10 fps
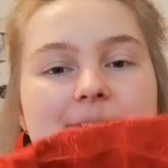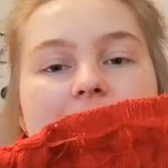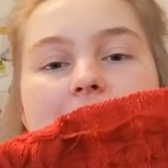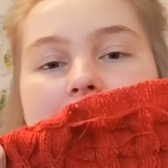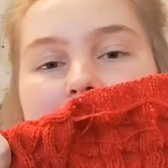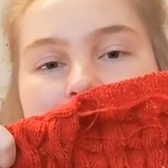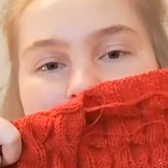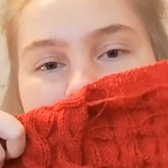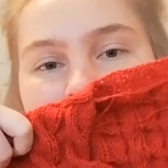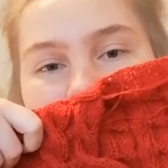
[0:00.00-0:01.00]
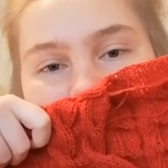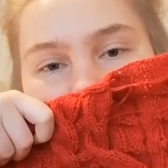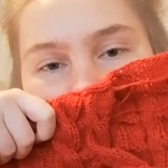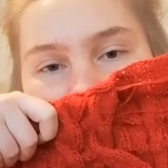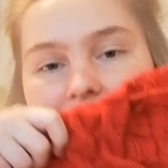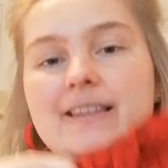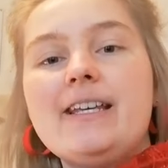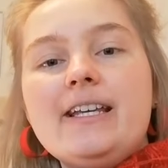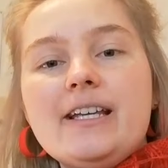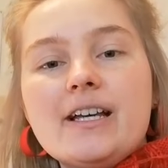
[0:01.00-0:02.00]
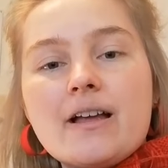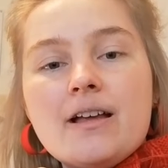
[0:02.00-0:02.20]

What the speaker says: So it's the